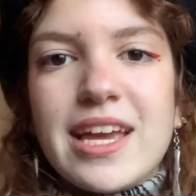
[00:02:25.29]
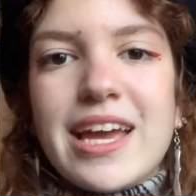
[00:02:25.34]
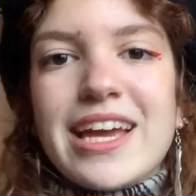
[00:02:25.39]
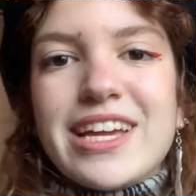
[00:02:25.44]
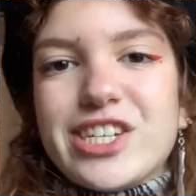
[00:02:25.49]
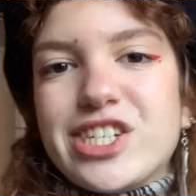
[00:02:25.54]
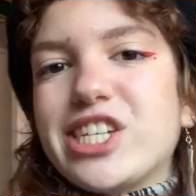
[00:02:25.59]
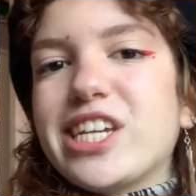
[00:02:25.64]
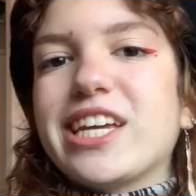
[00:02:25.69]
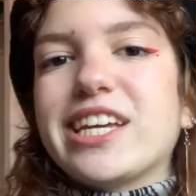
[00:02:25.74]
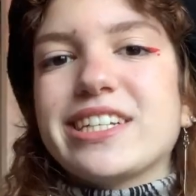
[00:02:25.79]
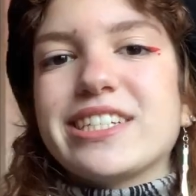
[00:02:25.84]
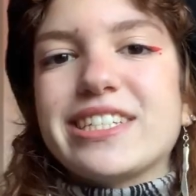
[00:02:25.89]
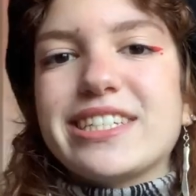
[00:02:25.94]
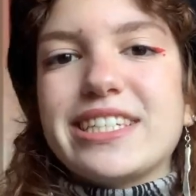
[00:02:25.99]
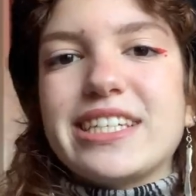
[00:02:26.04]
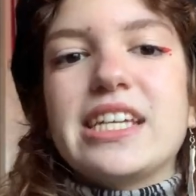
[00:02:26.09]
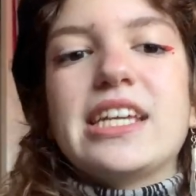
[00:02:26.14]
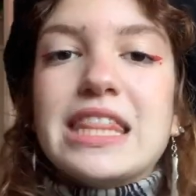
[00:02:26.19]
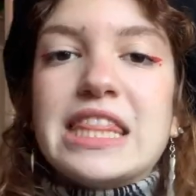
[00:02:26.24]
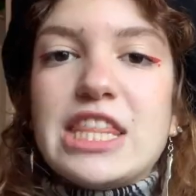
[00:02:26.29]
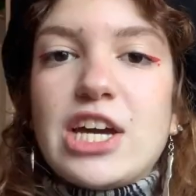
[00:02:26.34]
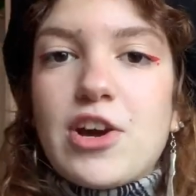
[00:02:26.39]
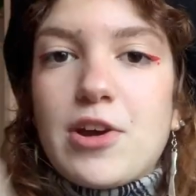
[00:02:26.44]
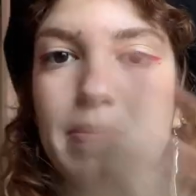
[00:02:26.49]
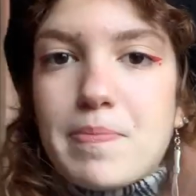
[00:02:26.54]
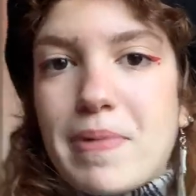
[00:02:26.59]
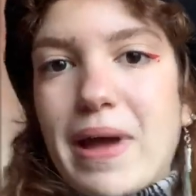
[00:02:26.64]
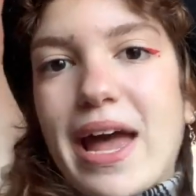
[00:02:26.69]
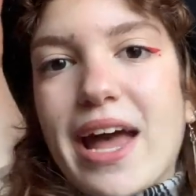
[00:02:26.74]
she can see their
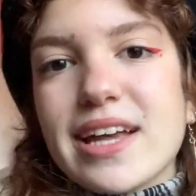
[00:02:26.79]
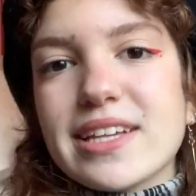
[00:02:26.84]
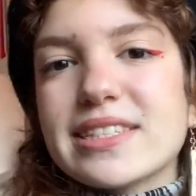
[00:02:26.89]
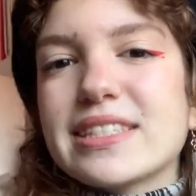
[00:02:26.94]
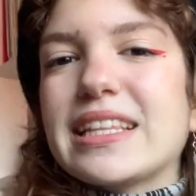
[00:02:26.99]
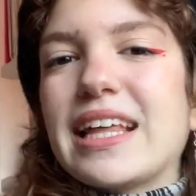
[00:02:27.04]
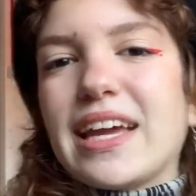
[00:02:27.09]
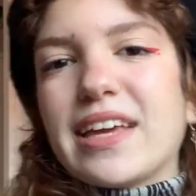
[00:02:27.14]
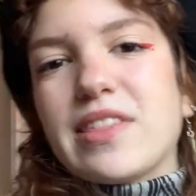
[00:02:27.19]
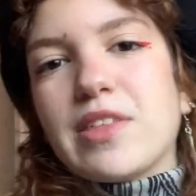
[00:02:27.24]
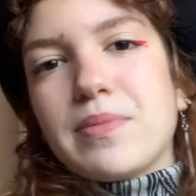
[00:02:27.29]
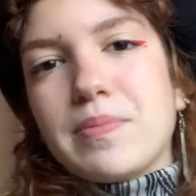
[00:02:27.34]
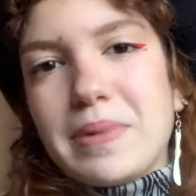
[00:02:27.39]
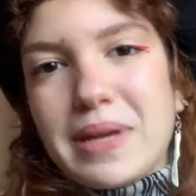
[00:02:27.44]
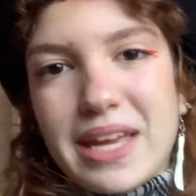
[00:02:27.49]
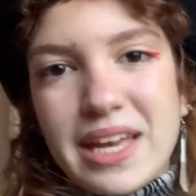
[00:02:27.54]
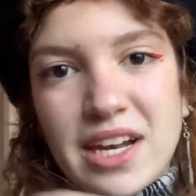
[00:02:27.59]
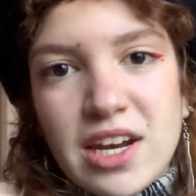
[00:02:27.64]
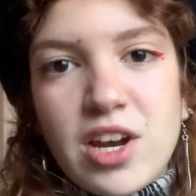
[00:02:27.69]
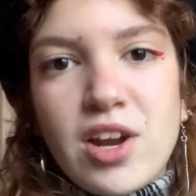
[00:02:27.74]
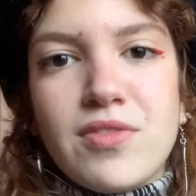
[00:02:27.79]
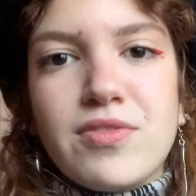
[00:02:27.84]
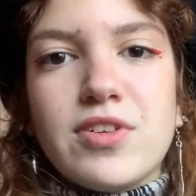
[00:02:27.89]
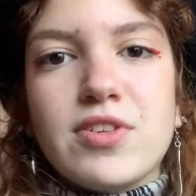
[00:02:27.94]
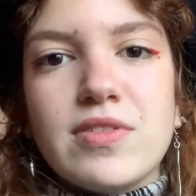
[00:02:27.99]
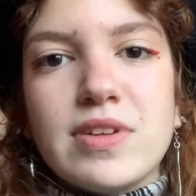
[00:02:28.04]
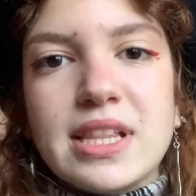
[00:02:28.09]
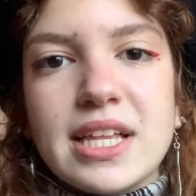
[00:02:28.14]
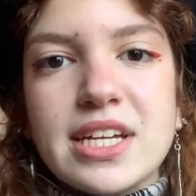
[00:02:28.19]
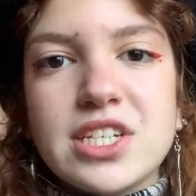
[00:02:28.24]
past, like the beginning of their
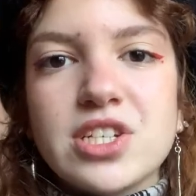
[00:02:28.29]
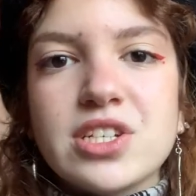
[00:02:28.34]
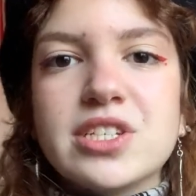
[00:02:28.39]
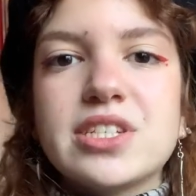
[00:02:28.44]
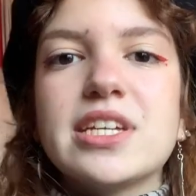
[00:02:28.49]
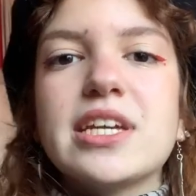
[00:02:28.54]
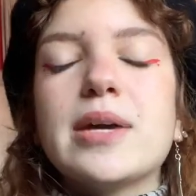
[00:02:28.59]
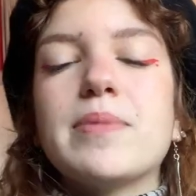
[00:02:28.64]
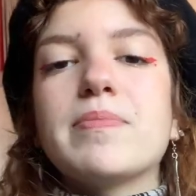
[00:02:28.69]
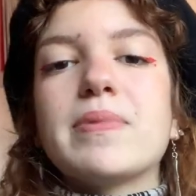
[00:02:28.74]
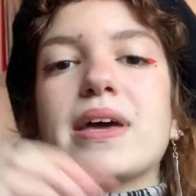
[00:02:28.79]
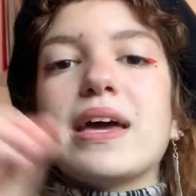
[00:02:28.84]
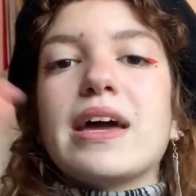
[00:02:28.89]
relationship,